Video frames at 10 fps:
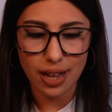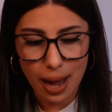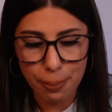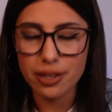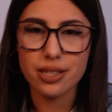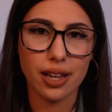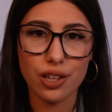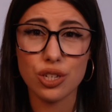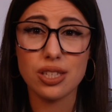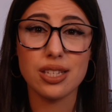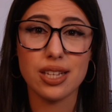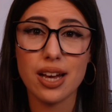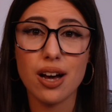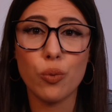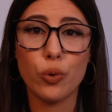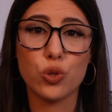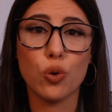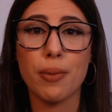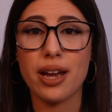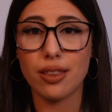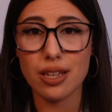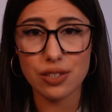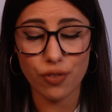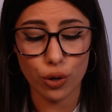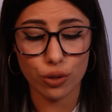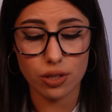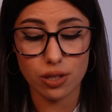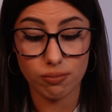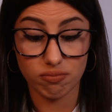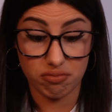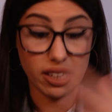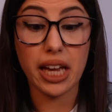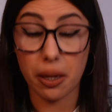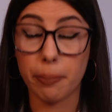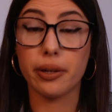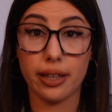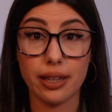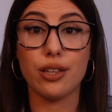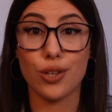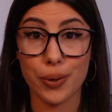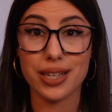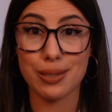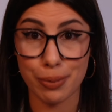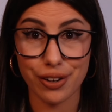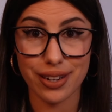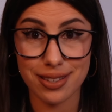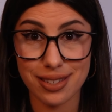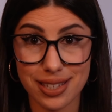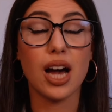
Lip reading: Apple Intelligence is here, which will make these phones that completely new experience.